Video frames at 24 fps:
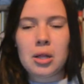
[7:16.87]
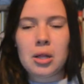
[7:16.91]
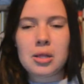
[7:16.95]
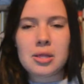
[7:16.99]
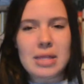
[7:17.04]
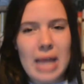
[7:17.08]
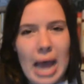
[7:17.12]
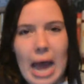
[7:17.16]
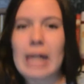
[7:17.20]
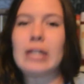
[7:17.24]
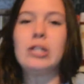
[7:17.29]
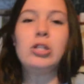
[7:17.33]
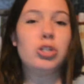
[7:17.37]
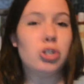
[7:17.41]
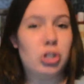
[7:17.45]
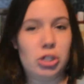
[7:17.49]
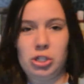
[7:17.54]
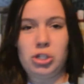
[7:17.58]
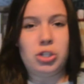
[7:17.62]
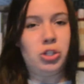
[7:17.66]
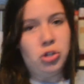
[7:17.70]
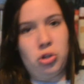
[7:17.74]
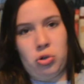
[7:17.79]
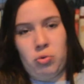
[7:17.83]
that's
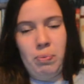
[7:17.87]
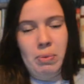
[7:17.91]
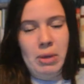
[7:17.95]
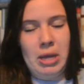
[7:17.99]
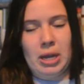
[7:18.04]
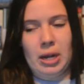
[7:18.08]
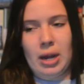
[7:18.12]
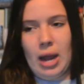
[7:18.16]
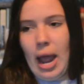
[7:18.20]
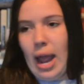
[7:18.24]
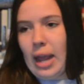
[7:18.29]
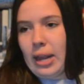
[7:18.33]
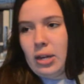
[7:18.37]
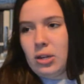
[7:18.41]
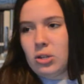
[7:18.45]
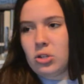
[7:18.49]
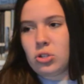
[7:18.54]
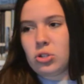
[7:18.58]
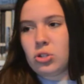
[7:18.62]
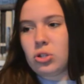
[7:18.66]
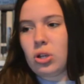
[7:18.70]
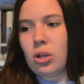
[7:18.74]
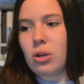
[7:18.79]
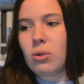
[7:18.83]
just stupid.
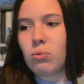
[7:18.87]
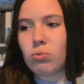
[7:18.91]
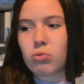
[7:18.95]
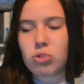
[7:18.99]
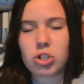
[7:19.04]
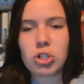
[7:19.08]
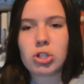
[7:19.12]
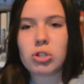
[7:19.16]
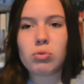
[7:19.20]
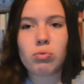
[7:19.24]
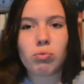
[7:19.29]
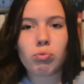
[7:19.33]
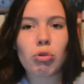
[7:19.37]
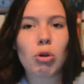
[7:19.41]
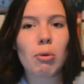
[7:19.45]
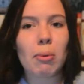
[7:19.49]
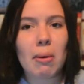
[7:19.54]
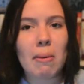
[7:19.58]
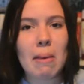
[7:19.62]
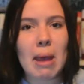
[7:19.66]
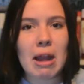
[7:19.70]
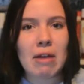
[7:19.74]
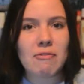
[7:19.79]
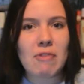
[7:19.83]
Ruby
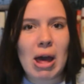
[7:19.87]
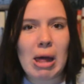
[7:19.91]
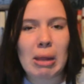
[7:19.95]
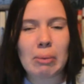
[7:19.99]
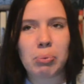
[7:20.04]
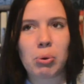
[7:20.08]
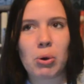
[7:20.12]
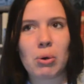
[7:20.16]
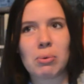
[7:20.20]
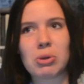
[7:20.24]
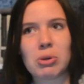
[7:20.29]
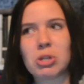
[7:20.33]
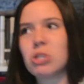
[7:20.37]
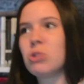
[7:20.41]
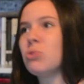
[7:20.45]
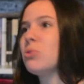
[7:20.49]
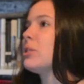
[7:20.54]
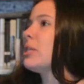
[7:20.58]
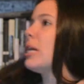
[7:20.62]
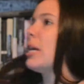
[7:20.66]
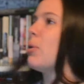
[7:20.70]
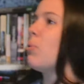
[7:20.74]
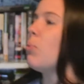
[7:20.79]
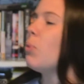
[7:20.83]
made a valid point when she was
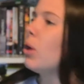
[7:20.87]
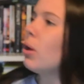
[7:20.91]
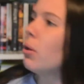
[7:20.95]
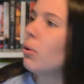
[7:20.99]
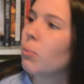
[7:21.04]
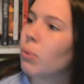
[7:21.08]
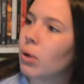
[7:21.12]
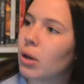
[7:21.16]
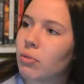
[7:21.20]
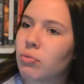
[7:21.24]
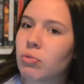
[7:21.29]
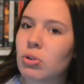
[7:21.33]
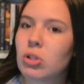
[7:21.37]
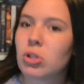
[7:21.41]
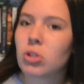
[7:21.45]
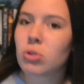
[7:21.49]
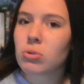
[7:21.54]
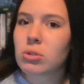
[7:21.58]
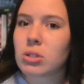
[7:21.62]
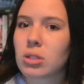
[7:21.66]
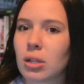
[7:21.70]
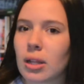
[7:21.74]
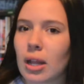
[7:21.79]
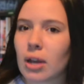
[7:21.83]
like, well, what if we
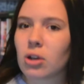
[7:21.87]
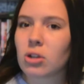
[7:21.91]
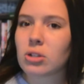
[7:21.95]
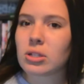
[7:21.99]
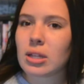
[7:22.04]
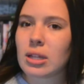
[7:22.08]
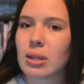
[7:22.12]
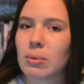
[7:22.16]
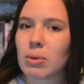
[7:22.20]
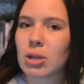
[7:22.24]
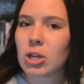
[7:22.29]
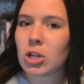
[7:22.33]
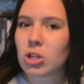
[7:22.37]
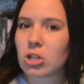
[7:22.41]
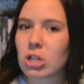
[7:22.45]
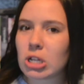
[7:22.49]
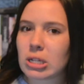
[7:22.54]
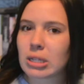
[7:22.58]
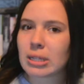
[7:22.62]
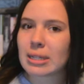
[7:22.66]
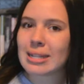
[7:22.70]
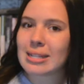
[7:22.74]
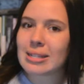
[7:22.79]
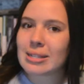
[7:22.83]
lose the letters, and then we could
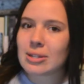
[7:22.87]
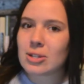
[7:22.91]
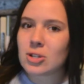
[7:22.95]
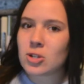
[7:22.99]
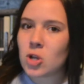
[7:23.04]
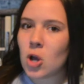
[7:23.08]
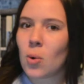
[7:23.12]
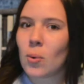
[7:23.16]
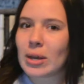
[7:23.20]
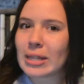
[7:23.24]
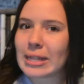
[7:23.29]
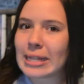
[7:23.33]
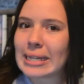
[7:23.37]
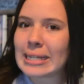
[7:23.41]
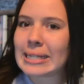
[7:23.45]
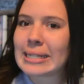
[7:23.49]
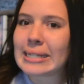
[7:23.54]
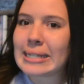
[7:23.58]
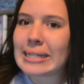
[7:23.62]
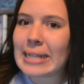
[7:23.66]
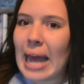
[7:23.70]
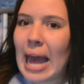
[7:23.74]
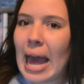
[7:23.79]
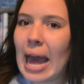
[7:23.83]
at least know what they
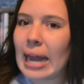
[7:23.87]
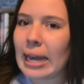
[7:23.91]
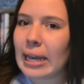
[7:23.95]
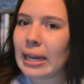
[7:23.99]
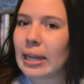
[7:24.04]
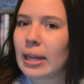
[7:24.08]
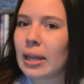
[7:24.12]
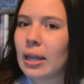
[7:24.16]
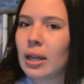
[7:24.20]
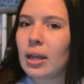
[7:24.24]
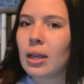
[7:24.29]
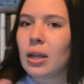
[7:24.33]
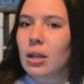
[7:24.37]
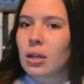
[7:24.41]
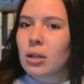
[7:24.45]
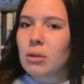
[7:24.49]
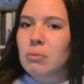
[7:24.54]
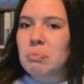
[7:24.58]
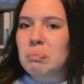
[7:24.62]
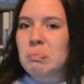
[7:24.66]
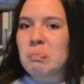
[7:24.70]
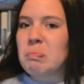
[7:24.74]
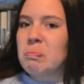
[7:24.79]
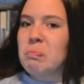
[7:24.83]
said.
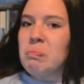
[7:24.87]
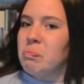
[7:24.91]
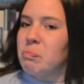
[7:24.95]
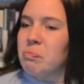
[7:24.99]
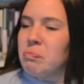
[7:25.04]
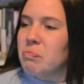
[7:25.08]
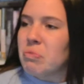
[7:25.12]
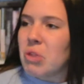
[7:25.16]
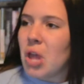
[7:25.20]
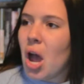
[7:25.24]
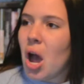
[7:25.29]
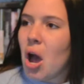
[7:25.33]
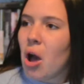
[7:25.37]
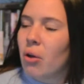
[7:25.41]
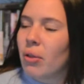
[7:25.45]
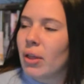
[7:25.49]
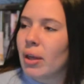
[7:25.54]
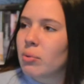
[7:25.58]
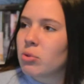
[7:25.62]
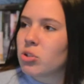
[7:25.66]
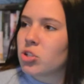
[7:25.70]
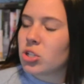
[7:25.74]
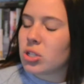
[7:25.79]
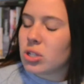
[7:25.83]
No,
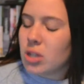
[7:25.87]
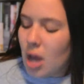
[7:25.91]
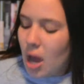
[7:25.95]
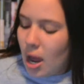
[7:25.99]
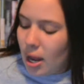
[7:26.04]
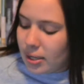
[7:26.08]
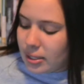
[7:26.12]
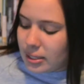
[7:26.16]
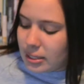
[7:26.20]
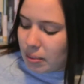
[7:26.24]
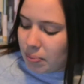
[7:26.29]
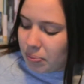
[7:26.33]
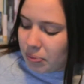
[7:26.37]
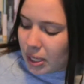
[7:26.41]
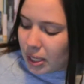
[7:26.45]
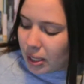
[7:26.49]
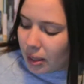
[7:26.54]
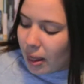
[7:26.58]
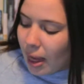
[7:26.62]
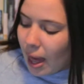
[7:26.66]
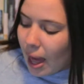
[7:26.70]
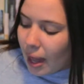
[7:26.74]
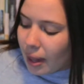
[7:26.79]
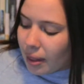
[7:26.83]
that was just not something
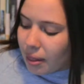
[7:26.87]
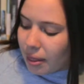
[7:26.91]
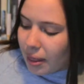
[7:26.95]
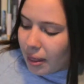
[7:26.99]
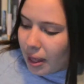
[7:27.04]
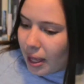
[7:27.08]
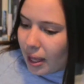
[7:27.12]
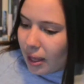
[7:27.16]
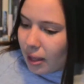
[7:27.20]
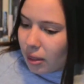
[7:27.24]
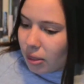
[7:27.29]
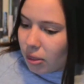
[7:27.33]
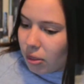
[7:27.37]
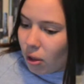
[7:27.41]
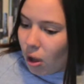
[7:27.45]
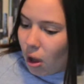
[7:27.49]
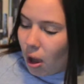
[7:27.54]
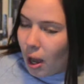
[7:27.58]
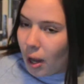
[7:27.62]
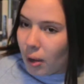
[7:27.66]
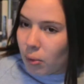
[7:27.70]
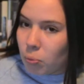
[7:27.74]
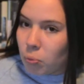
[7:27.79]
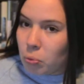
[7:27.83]
that they
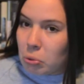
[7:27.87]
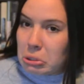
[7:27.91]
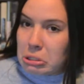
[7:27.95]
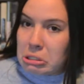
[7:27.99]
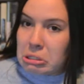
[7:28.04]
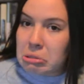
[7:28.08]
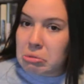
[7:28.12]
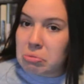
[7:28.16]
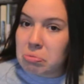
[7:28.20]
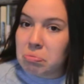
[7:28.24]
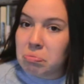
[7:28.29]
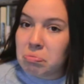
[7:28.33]
thought was,